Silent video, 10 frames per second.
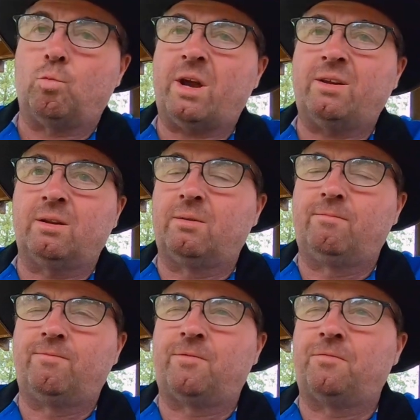waited,
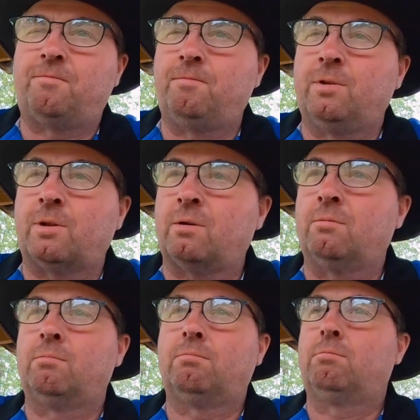
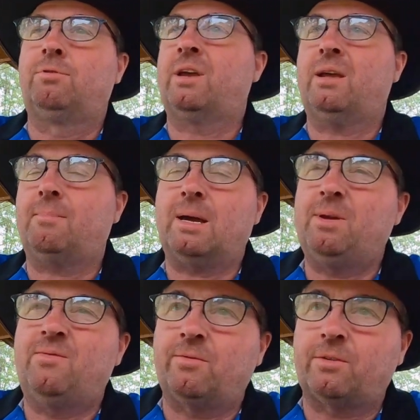10,
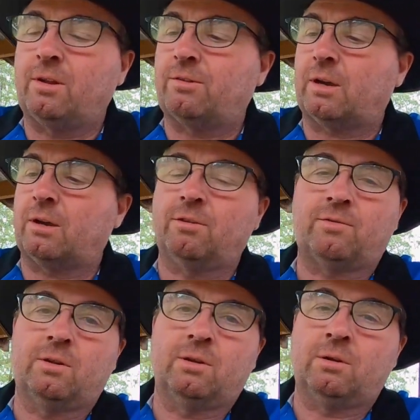maybe 15 seconds
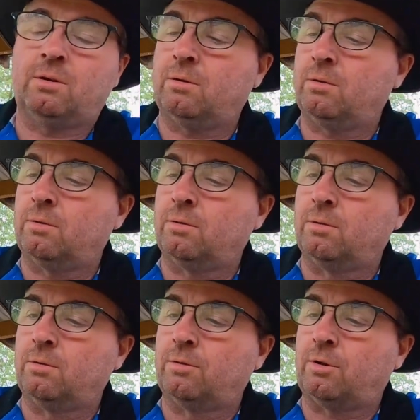for the
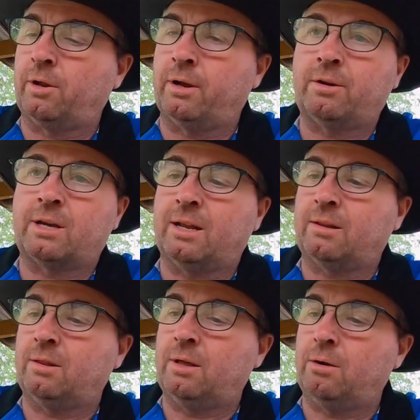ZOLEO to
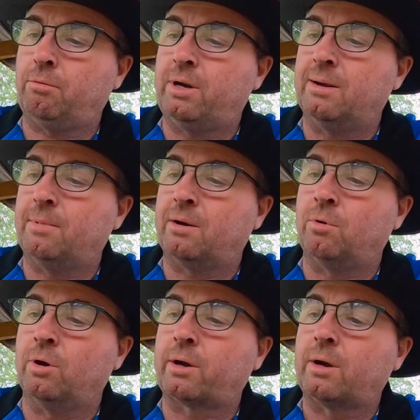connect to the Iridium
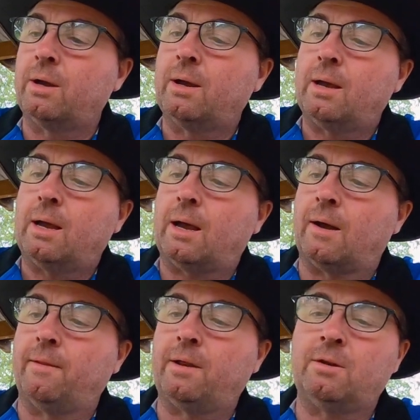network,
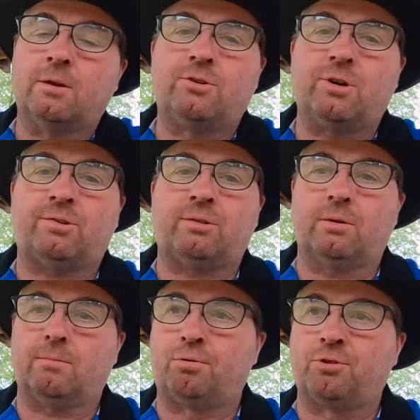and then just
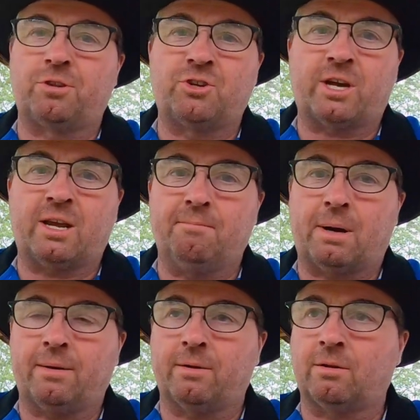pushed the check-in
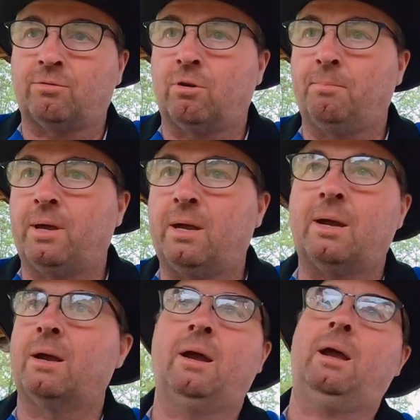button at the top
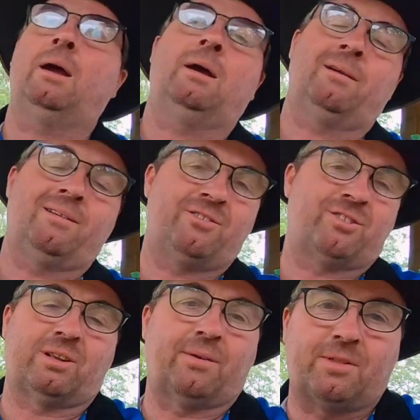here and
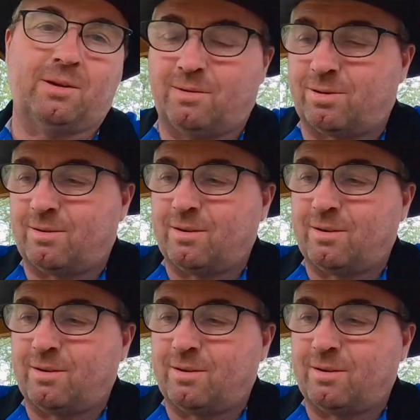just left the